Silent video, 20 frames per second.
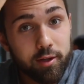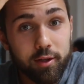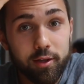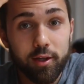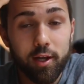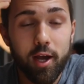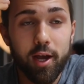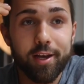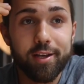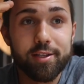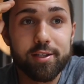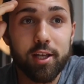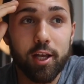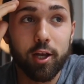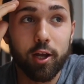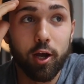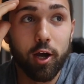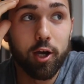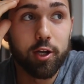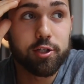Yeah, he's
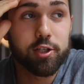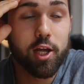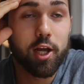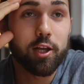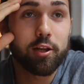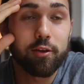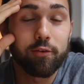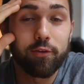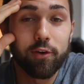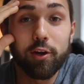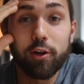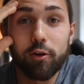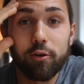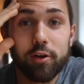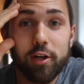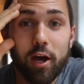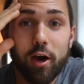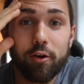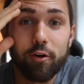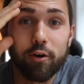like, take the video
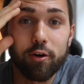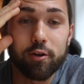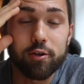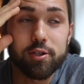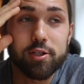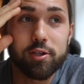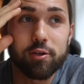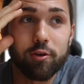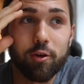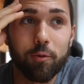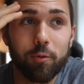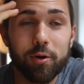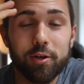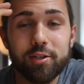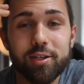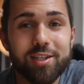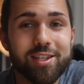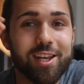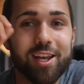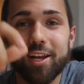down or I'll sue you. We were
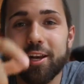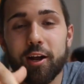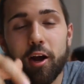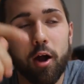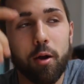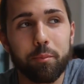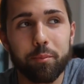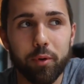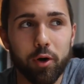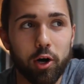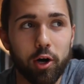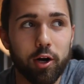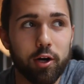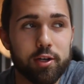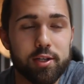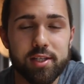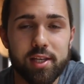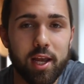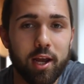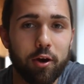just eating our
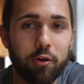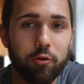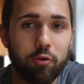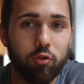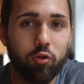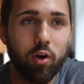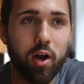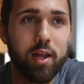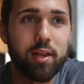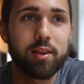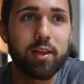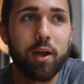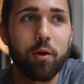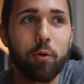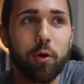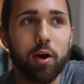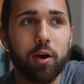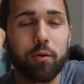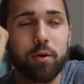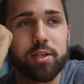burgers, saying how great they
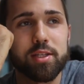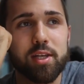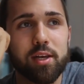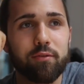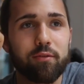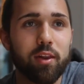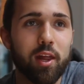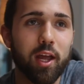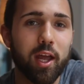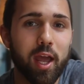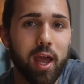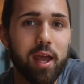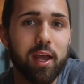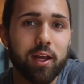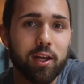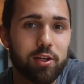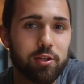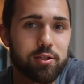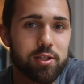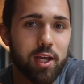were. It wasn't even like, hey,
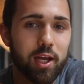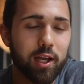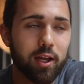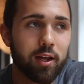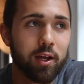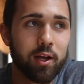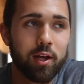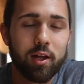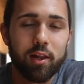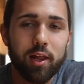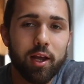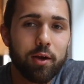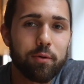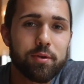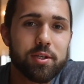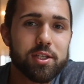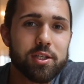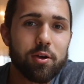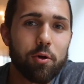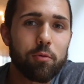can you take it? Like, it
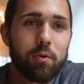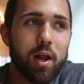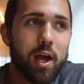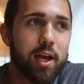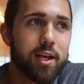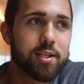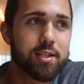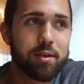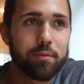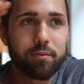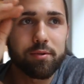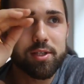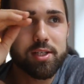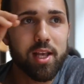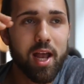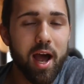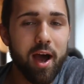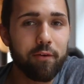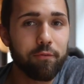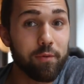was so nice of
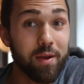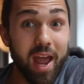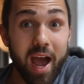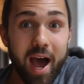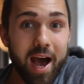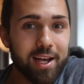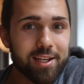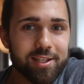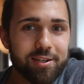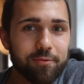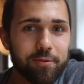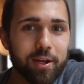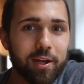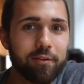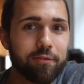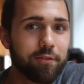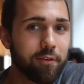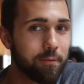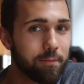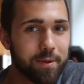staff. We asked if we
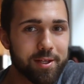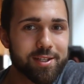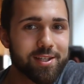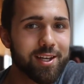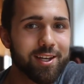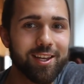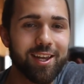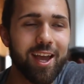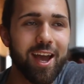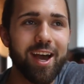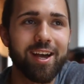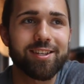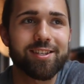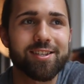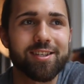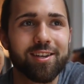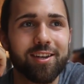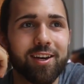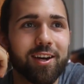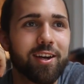could film and they said yes.
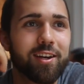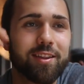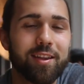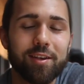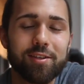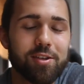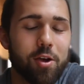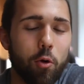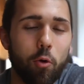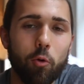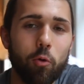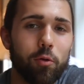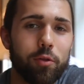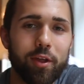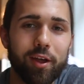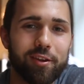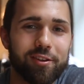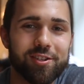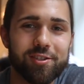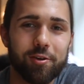That's a whole
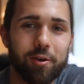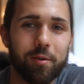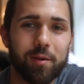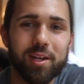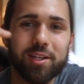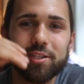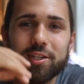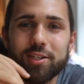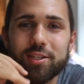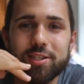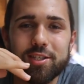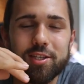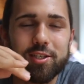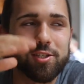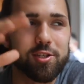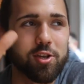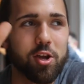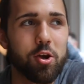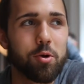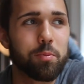nother story. That's just
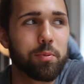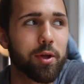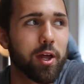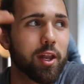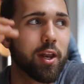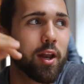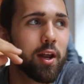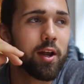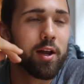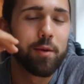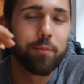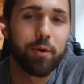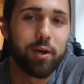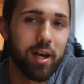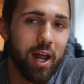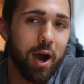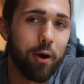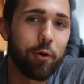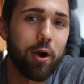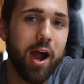stupid. But
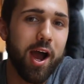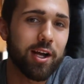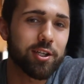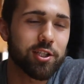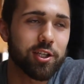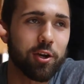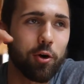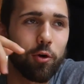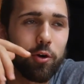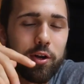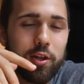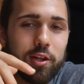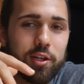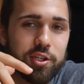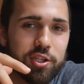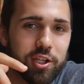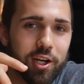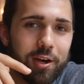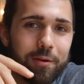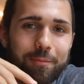now we're actually going to the
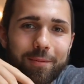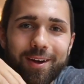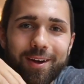gym.